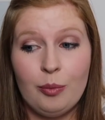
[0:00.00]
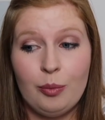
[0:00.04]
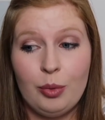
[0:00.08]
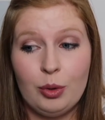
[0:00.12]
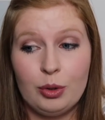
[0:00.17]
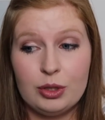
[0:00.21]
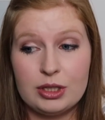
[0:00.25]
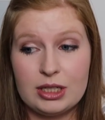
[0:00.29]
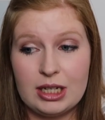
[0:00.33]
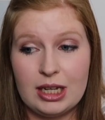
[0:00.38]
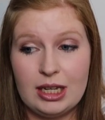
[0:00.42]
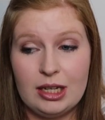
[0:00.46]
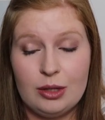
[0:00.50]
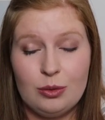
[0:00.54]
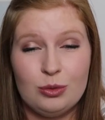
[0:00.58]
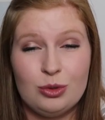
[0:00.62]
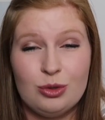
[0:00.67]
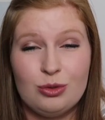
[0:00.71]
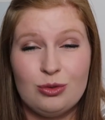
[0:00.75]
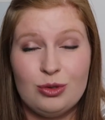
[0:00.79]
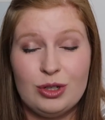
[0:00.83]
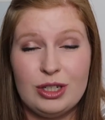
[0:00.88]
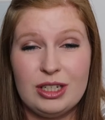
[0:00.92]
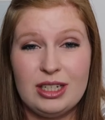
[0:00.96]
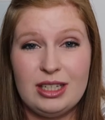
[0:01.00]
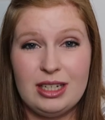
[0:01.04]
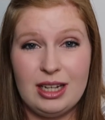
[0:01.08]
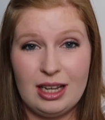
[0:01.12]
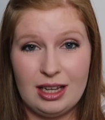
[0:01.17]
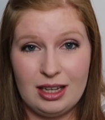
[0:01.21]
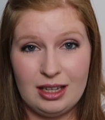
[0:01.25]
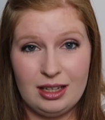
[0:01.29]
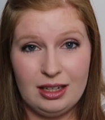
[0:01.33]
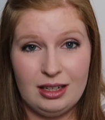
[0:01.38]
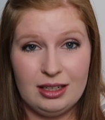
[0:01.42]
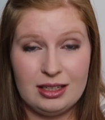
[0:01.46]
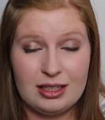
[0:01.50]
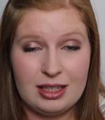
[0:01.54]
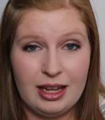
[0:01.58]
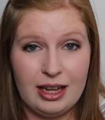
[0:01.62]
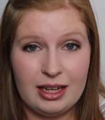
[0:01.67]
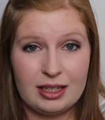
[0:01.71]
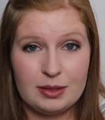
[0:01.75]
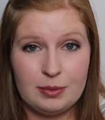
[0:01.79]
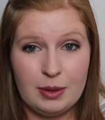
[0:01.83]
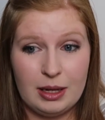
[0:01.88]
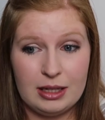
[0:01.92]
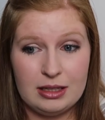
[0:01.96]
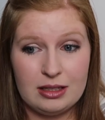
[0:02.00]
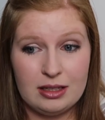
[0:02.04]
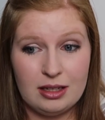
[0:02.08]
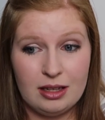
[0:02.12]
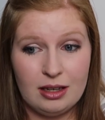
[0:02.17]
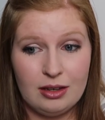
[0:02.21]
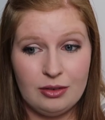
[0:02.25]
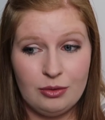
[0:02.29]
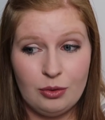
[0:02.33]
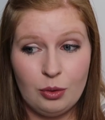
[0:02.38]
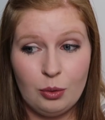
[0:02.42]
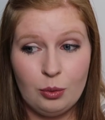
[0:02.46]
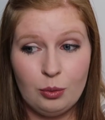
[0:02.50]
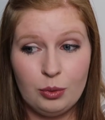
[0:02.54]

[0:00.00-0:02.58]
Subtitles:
but it was ridiculously expensive.